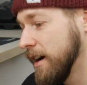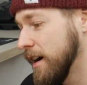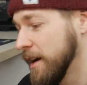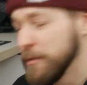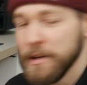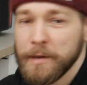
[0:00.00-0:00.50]

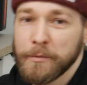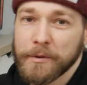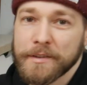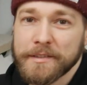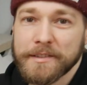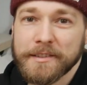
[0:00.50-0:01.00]
I really
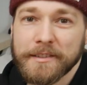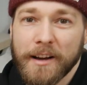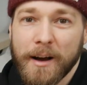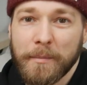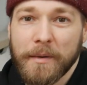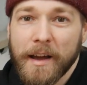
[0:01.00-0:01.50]
wouldn't
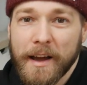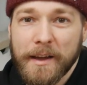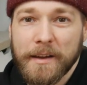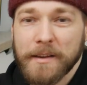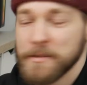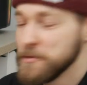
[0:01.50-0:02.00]

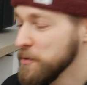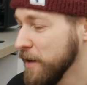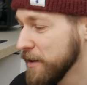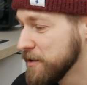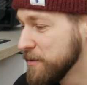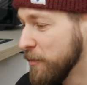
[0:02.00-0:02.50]
apply too
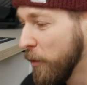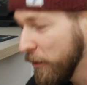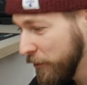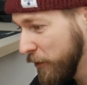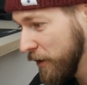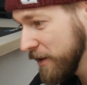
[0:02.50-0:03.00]
much more
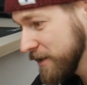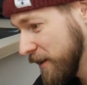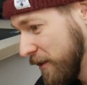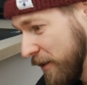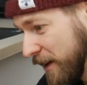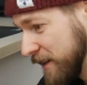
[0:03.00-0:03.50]
force.
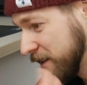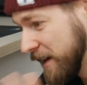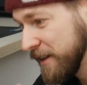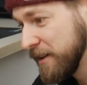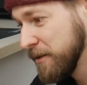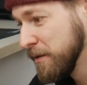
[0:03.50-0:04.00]
I think
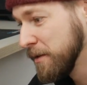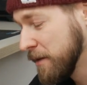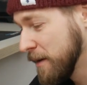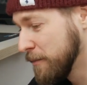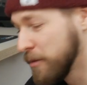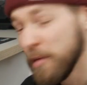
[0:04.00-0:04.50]
ten
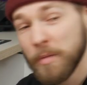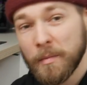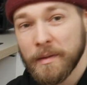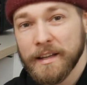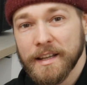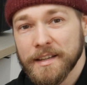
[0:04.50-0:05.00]
kilogram
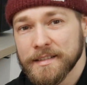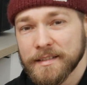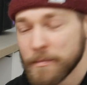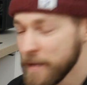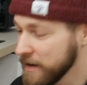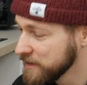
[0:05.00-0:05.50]
probably is
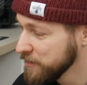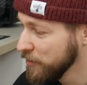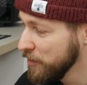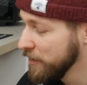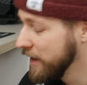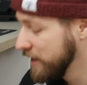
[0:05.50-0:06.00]
the
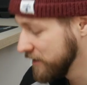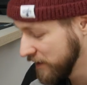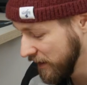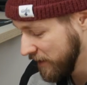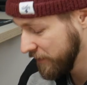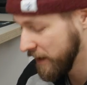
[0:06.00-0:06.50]
maximum and
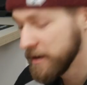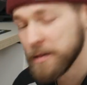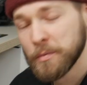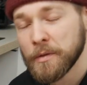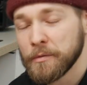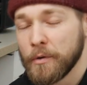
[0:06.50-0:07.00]
then it
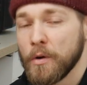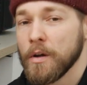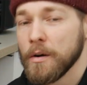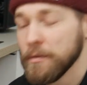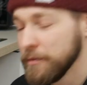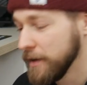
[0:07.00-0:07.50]
will fall
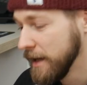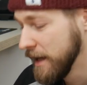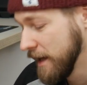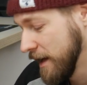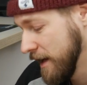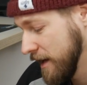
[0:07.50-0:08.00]
off.
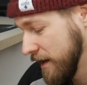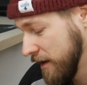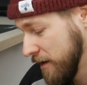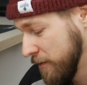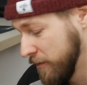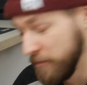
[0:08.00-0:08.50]

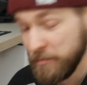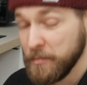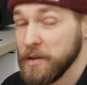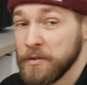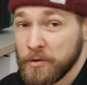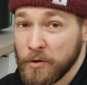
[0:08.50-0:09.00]
Um,
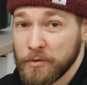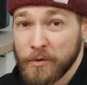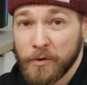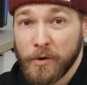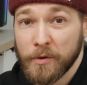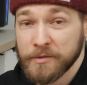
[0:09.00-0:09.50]
it could
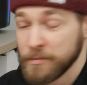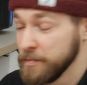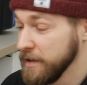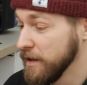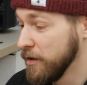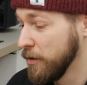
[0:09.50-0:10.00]
also
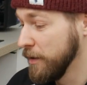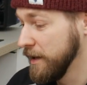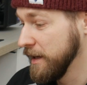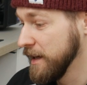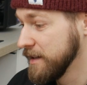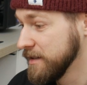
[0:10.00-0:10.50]
be
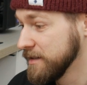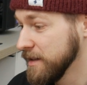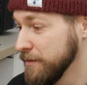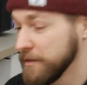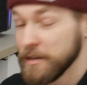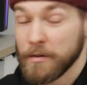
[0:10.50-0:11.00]
already at
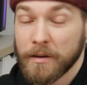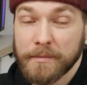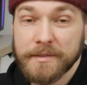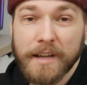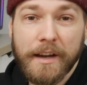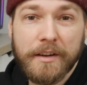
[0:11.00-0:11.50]
seven
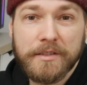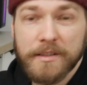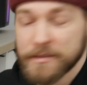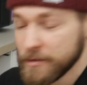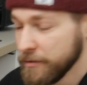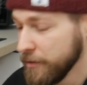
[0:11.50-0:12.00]
kilograms, I
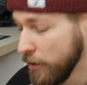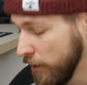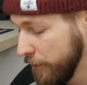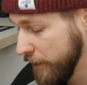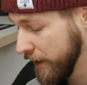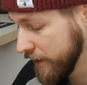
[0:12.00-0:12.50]
just don't
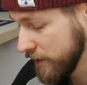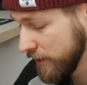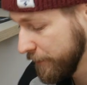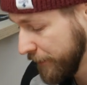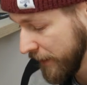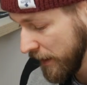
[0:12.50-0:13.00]
know, but
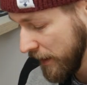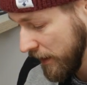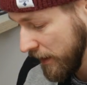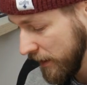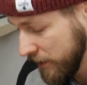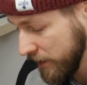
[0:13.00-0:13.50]

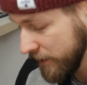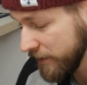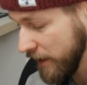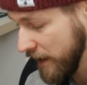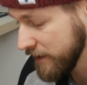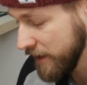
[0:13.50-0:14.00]
just as